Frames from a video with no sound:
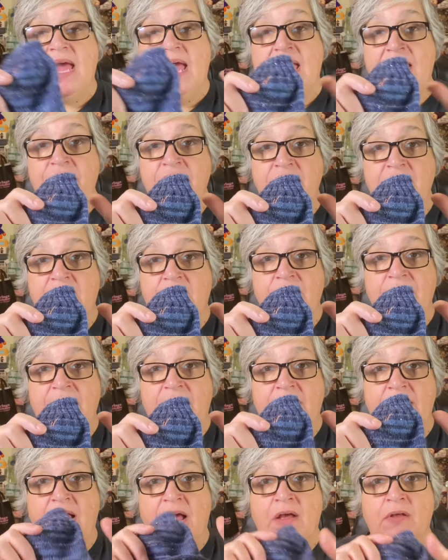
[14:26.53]
Every now and
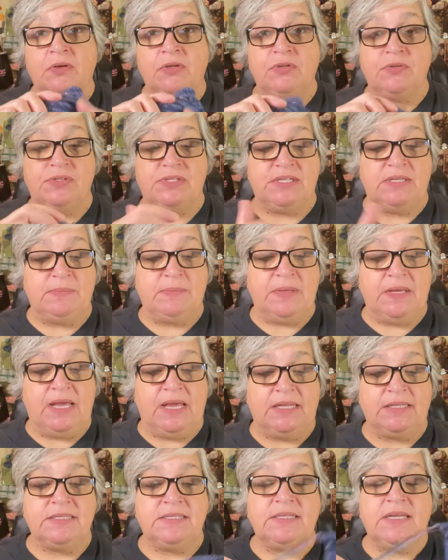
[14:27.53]
then I'll use
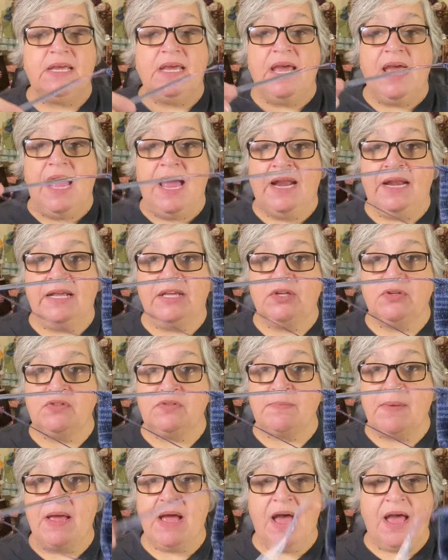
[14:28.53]
DPNs, and I
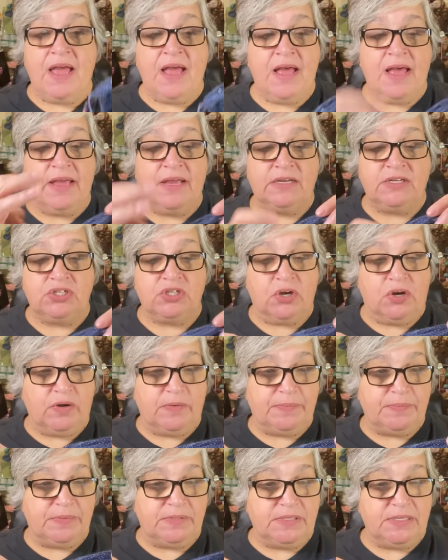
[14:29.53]
use my Hi-Hi
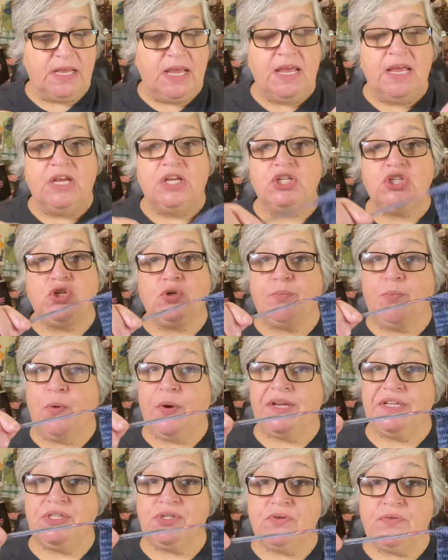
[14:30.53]
Sharps
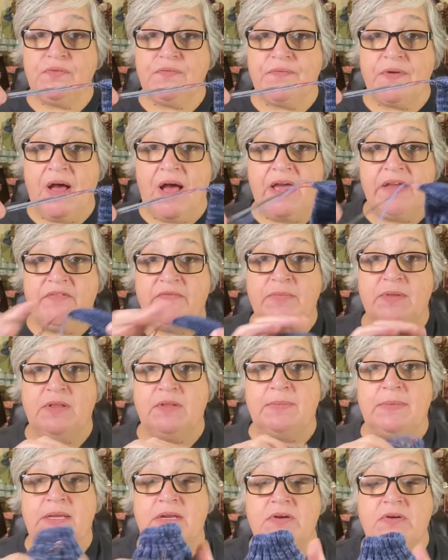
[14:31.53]
2.25
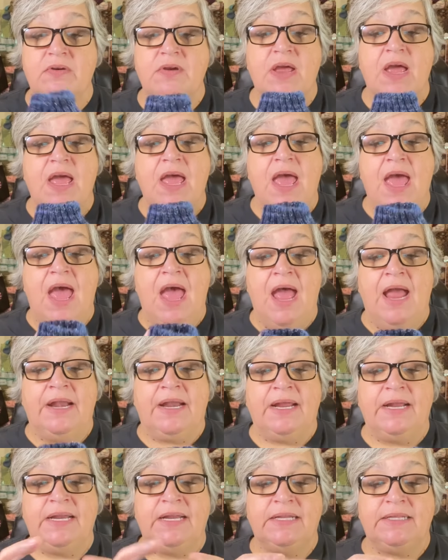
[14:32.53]
millimeter, and
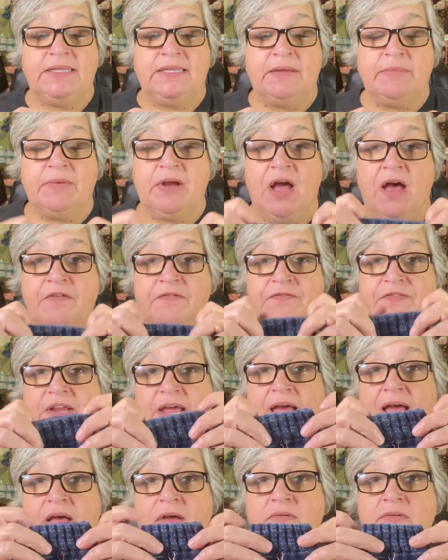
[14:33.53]
I knit them cuff
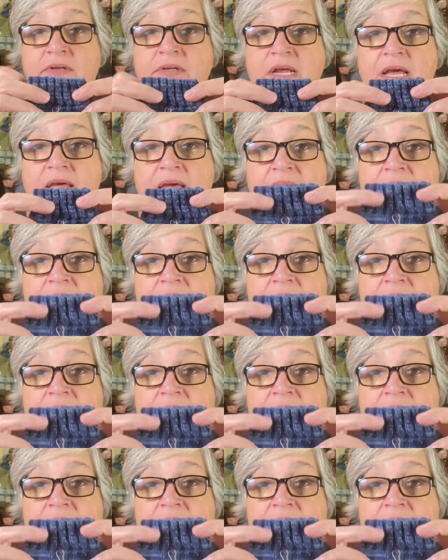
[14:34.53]
down.